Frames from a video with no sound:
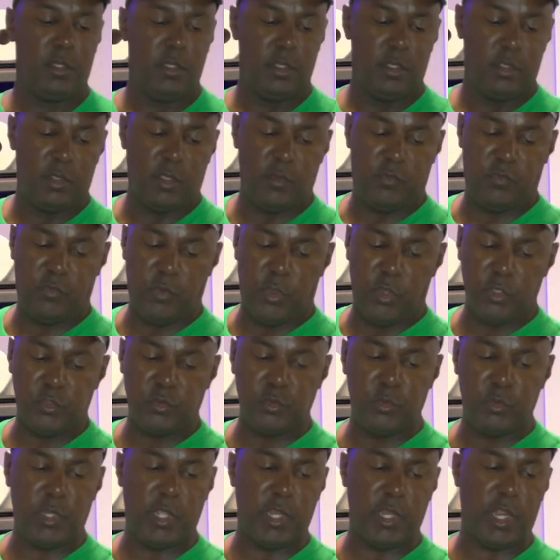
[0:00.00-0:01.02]
The first
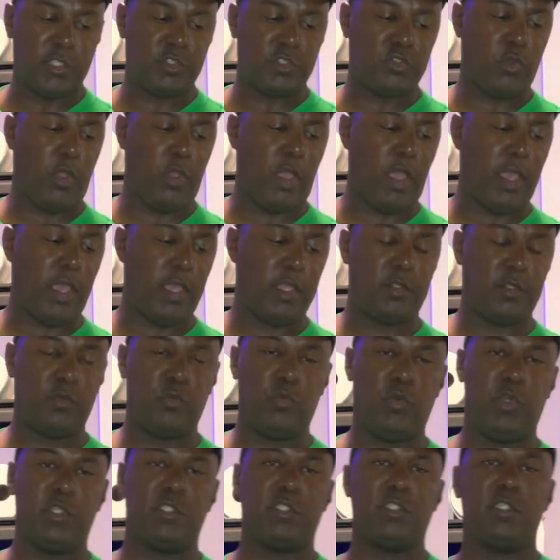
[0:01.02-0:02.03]
one that I tried,
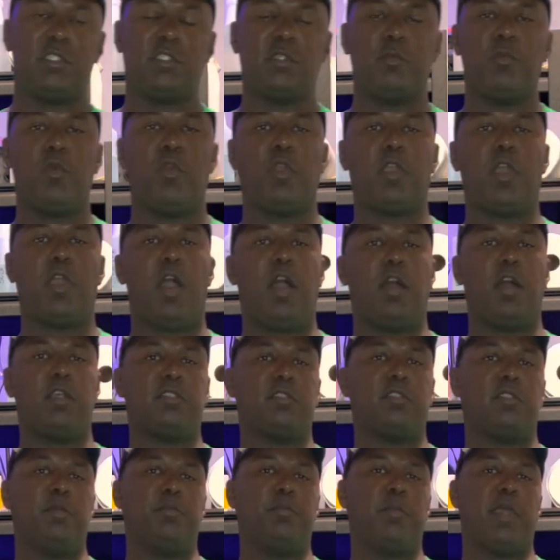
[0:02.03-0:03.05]
which is a more
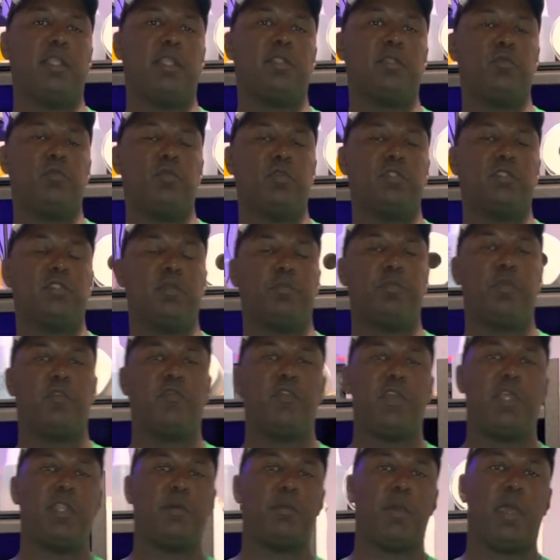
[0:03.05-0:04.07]
costly method, was the
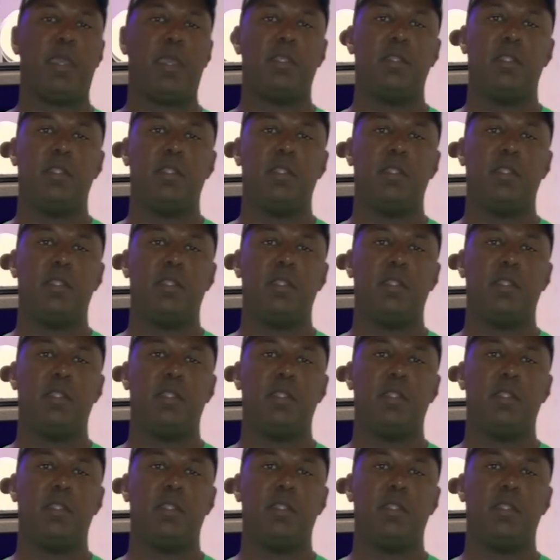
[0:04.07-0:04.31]
provent-a-mite.